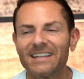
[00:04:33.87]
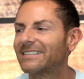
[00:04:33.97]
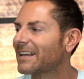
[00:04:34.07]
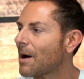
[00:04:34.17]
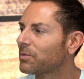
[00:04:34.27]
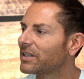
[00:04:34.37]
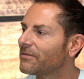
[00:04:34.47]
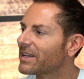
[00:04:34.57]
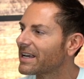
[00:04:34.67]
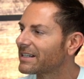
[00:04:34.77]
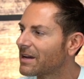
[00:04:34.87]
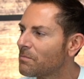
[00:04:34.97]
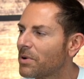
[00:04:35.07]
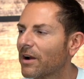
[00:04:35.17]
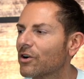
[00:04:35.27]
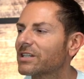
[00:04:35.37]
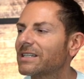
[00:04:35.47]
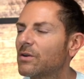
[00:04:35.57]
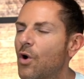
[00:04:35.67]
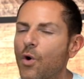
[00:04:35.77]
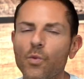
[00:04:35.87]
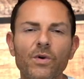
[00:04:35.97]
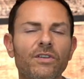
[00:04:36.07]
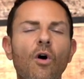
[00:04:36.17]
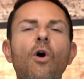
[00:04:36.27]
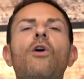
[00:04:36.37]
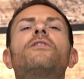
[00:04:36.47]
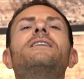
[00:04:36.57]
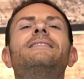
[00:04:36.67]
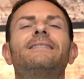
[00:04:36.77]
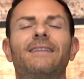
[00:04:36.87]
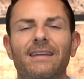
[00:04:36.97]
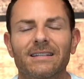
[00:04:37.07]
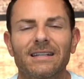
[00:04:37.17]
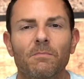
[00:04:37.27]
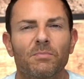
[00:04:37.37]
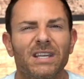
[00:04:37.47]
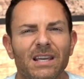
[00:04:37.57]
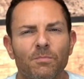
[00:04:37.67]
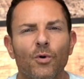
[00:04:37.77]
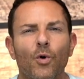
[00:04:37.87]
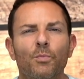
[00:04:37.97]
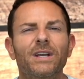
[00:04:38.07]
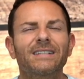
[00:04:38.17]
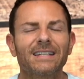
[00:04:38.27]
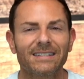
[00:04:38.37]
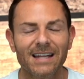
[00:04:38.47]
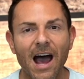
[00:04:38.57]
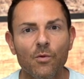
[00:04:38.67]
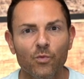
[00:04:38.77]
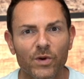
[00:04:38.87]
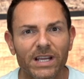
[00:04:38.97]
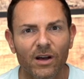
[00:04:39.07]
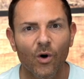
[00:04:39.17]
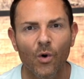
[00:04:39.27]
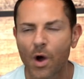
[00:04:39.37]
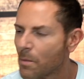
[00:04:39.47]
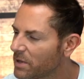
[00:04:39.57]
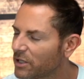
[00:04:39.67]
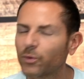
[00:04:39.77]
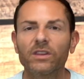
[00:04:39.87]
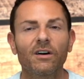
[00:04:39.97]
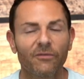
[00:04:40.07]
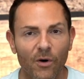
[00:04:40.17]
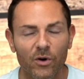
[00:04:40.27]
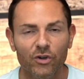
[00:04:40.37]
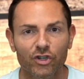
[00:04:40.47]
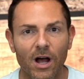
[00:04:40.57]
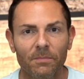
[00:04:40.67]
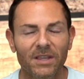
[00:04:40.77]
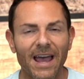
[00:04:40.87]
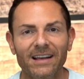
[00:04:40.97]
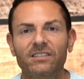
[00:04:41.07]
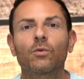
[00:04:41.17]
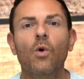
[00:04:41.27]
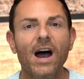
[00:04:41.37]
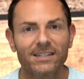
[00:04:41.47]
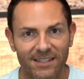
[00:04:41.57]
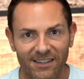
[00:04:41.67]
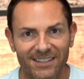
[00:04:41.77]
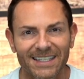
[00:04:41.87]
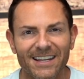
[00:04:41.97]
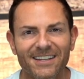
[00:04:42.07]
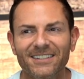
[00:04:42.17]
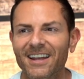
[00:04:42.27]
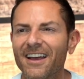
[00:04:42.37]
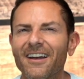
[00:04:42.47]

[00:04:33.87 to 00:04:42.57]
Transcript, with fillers: Stop living in comparison with all these things and people, because it's not real. Between the Photoshop, the X, the Y's, and the Z's,